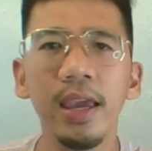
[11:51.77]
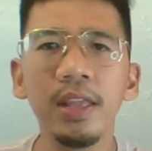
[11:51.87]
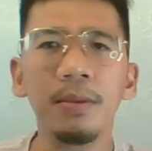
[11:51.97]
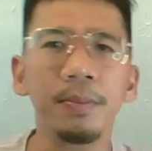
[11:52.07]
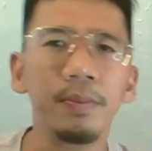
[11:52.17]

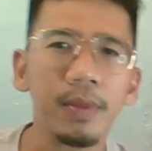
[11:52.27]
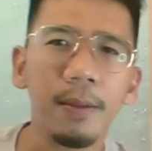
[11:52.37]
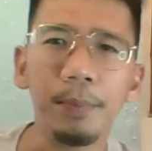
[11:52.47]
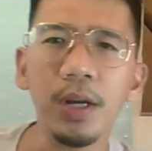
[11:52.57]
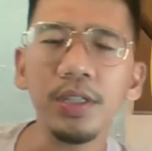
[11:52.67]
And
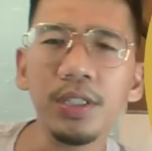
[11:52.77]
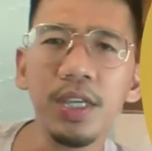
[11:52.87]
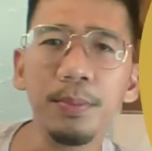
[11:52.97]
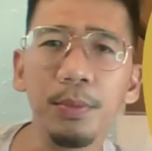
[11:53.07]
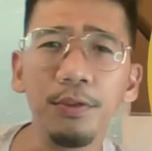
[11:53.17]

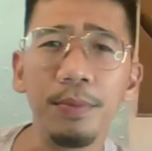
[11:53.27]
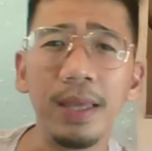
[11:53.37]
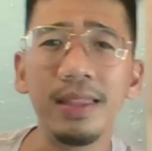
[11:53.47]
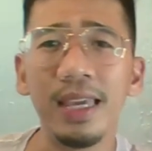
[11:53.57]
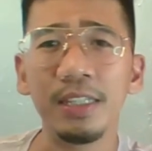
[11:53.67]
processing
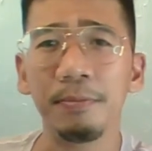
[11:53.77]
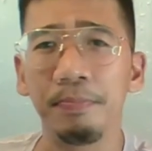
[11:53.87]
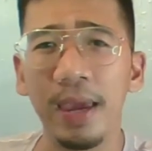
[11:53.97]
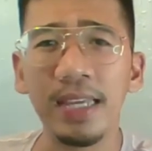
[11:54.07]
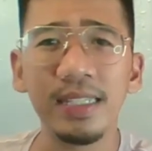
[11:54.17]
movement is
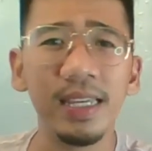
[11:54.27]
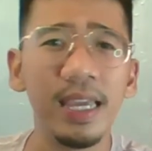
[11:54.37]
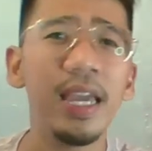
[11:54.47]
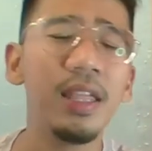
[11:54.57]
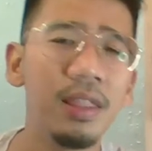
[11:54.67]

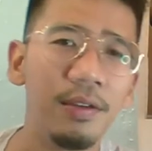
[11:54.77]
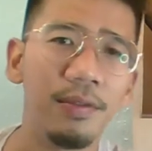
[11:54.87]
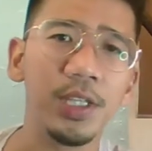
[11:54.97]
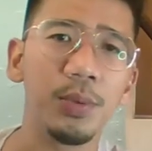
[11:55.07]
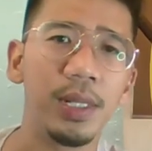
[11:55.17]
basic in the
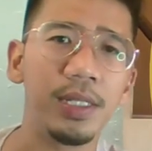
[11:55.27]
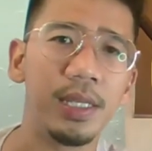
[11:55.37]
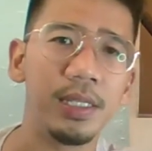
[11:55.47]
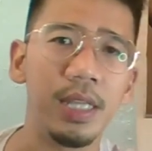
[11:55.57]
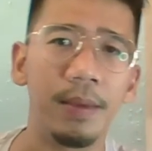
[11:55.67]
visual
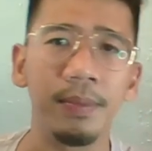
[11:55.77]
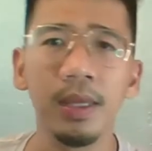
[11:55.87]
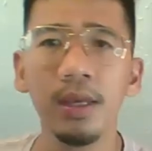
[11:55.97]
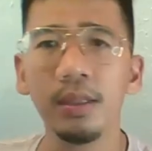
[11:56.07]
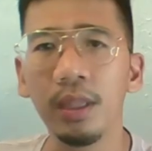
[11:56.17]
system.
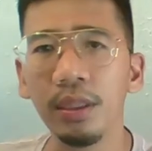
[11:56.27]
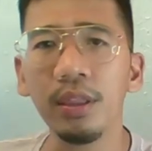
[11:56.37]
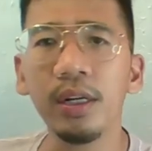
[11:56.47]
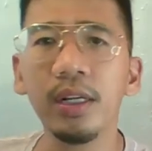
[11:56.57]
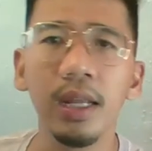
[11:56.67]
The
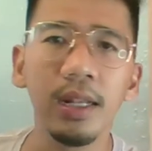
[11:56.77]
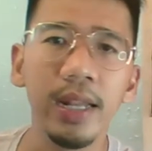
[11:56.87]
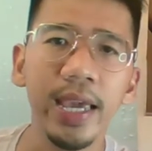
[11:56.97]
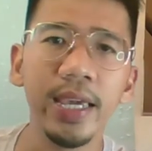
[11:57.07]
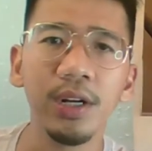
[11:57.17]
third
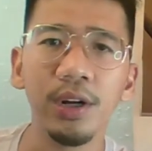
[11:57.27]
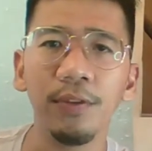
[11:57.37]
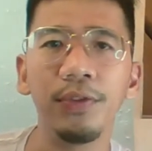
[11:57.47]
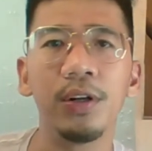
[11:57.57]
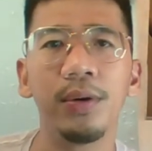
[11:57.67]
layer
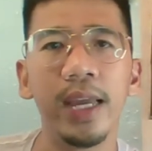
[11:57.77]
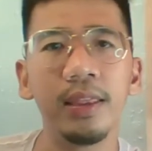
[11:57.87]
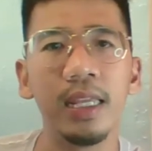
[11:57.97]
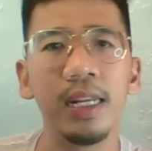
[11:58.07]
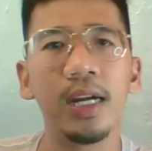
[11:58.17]
of the
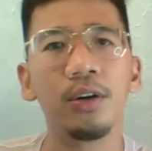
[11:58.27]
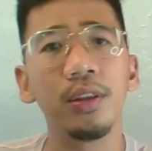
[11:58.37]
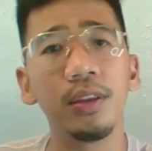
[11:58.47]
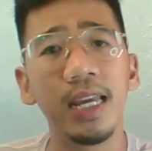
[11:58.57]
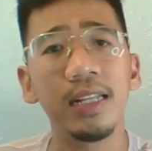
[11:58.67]
retina
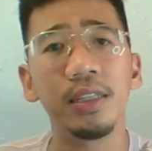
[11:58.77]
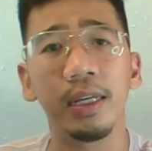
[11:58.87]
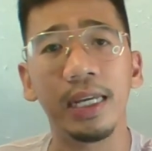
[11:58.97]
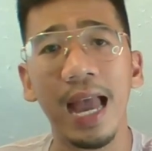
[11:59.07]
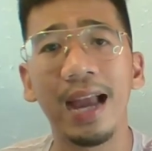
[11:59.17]
contains
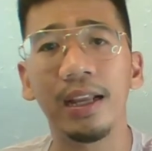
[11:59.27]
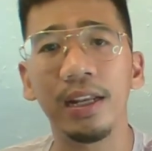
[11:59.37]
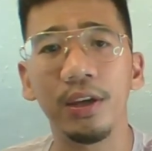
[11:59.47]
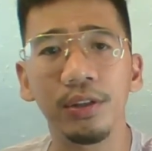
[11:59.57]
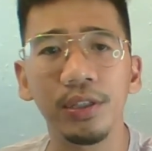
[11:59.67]
the
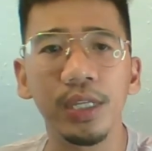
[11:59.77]
ganglion